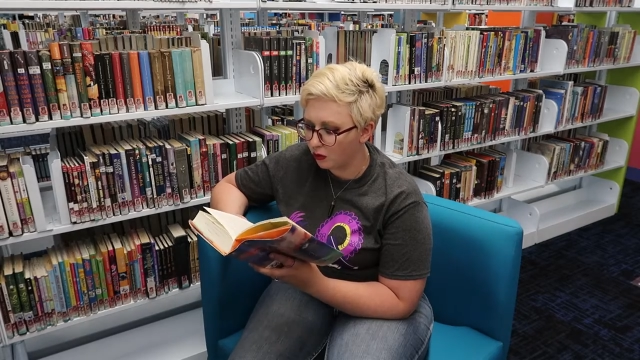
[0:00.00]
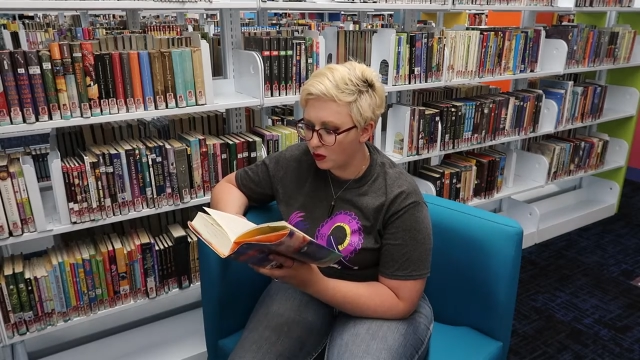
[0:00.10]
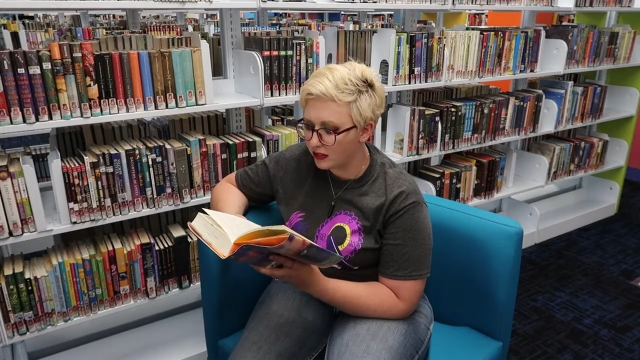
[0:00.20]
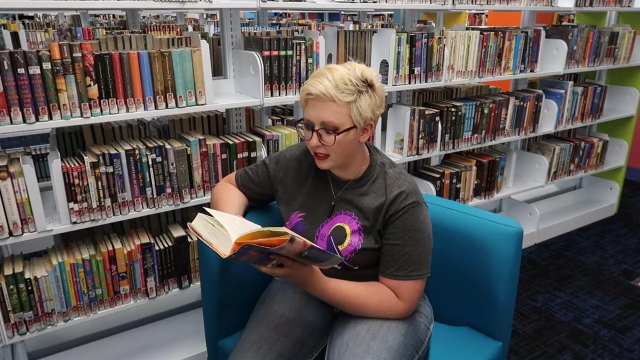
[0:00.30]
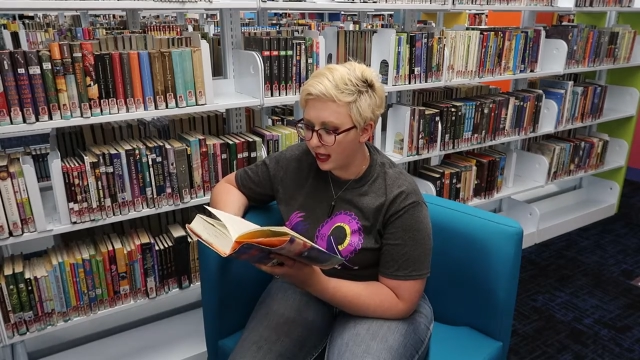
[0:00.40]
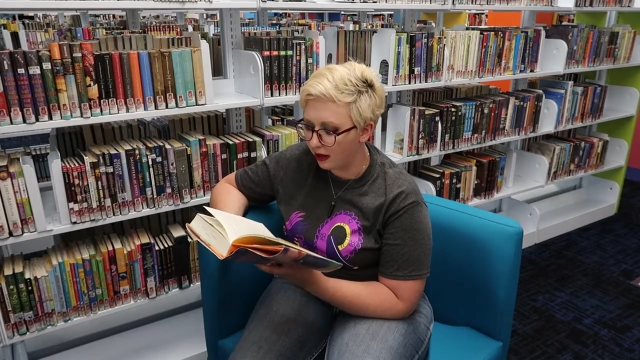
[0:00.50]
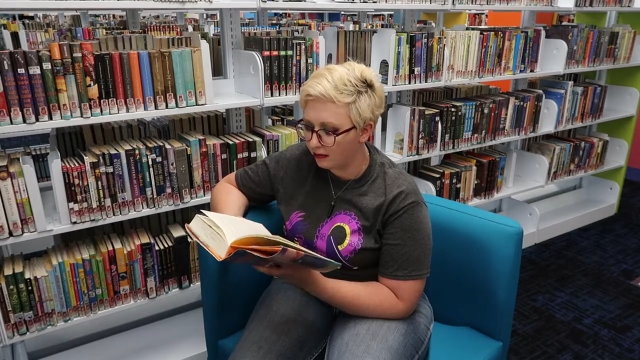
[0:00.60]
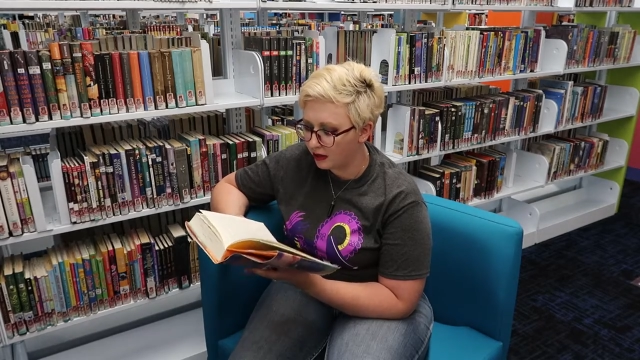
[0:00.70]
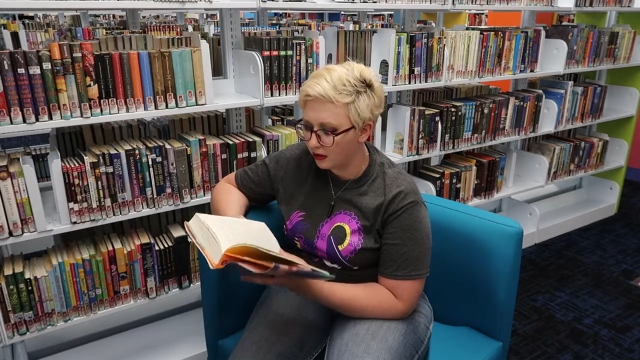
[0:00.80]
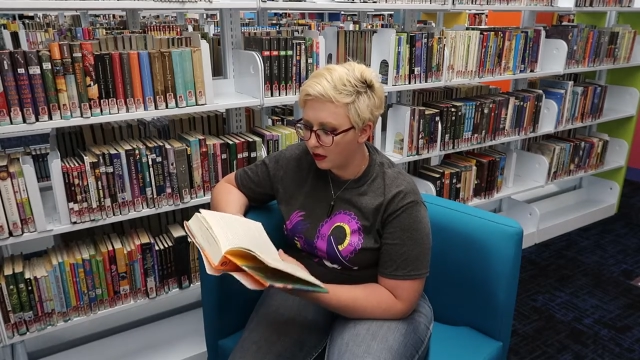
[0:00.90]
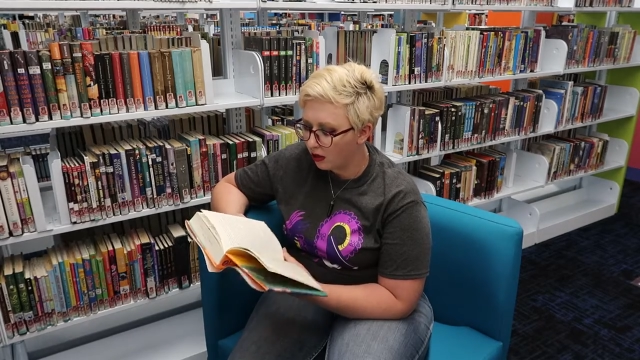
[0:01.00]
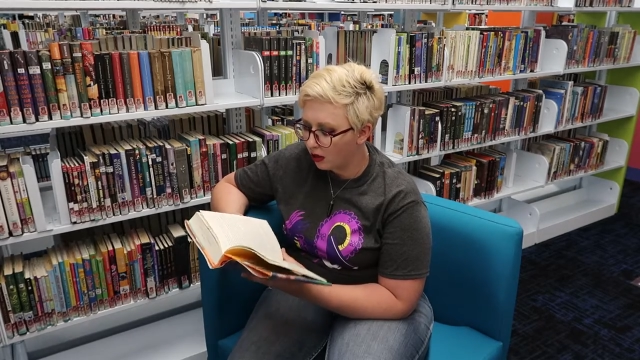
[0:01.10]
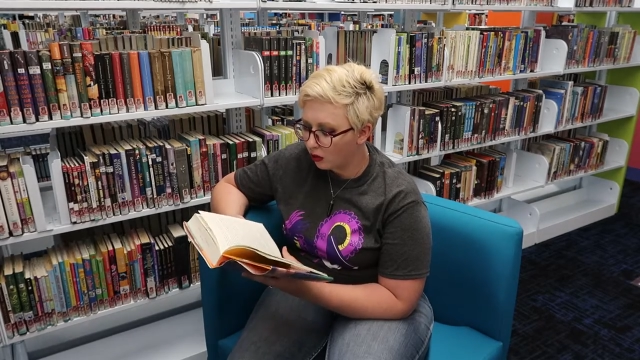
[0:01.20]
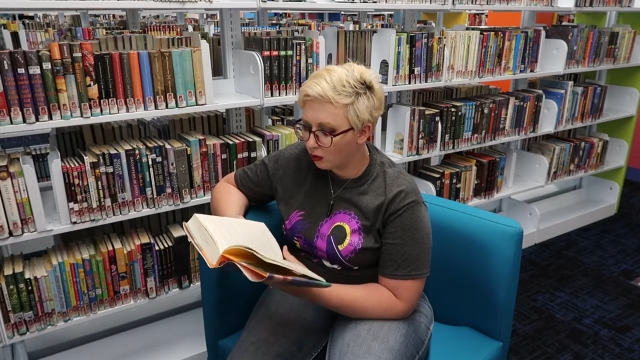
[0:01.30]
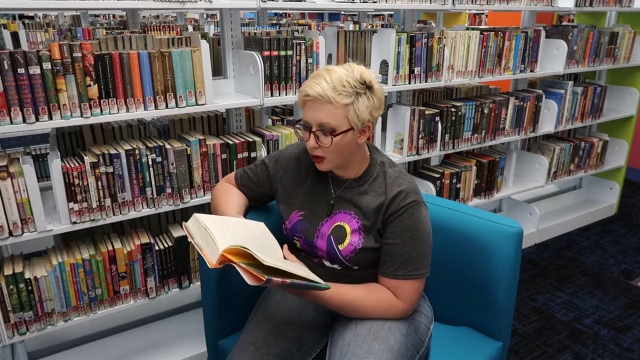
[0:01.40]
Rosie yelled,
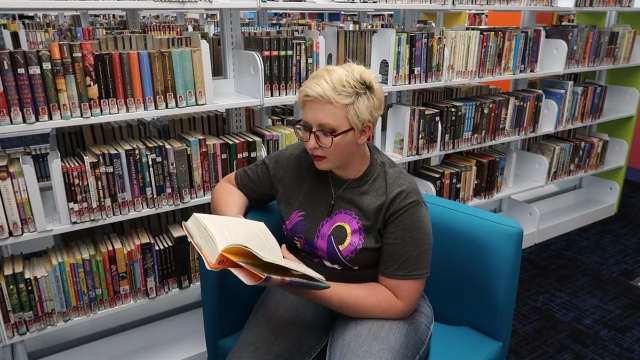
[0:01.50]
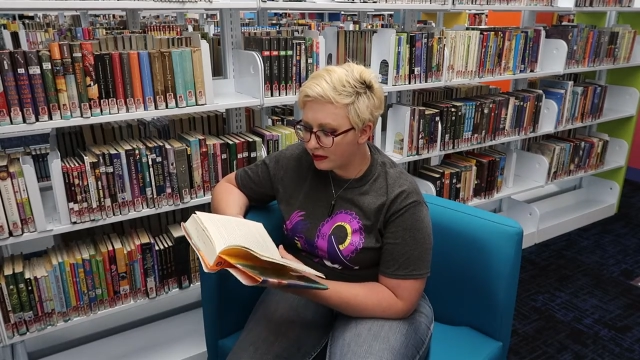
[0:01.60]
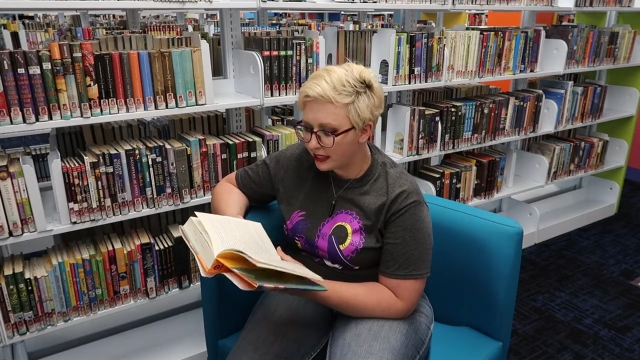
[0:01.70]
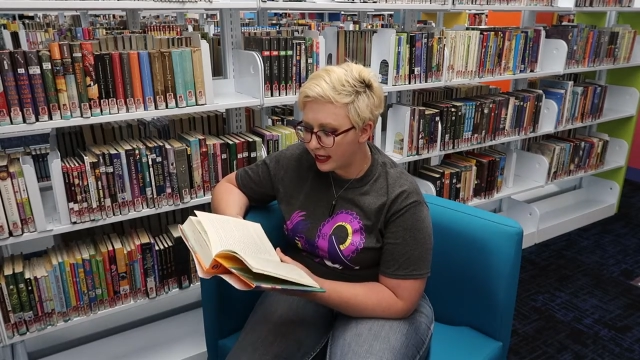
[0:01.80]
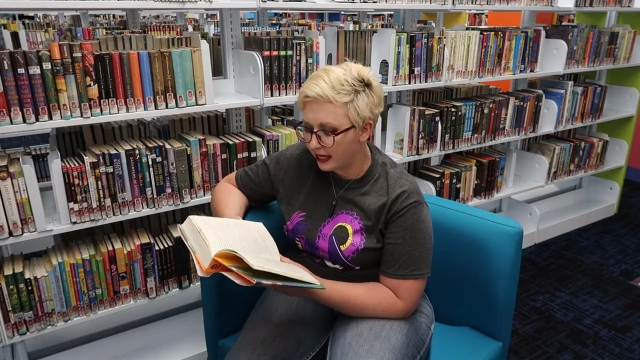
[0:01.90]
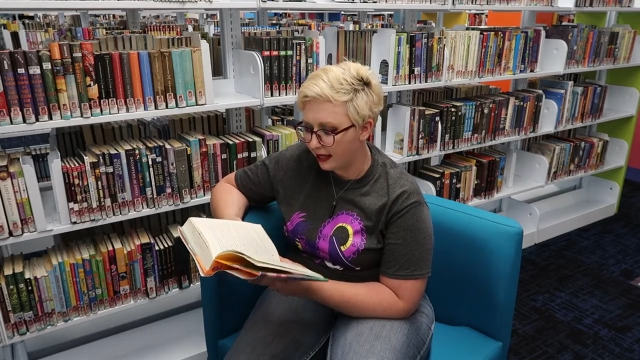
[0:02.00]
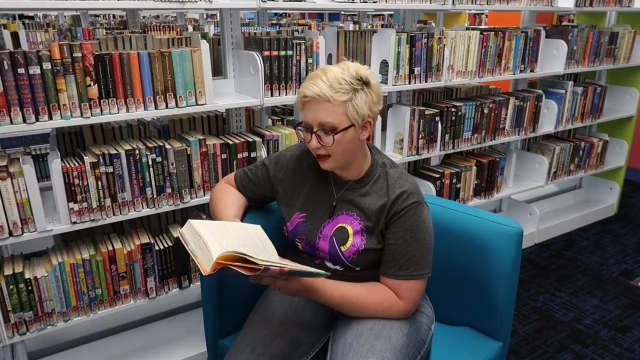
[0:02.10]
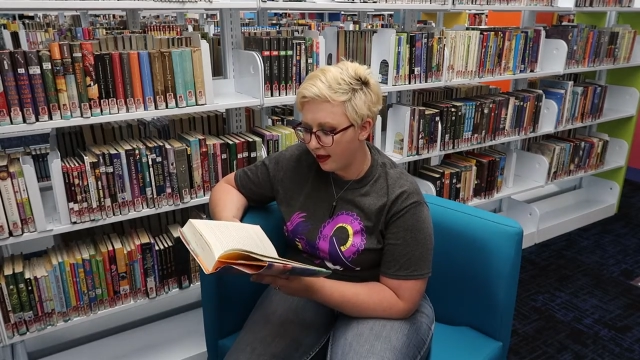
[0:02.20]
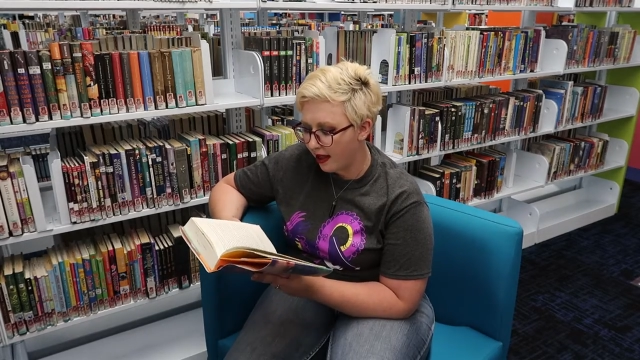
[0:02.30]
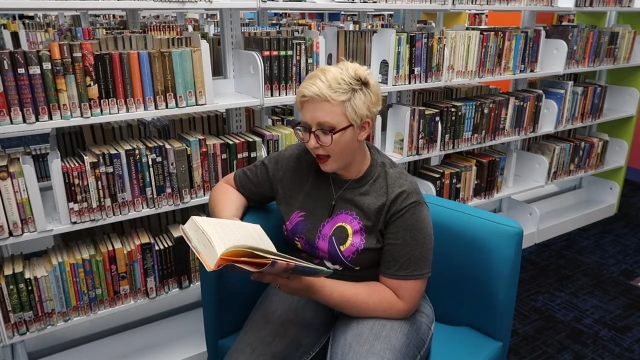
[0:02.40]
"Rosie!"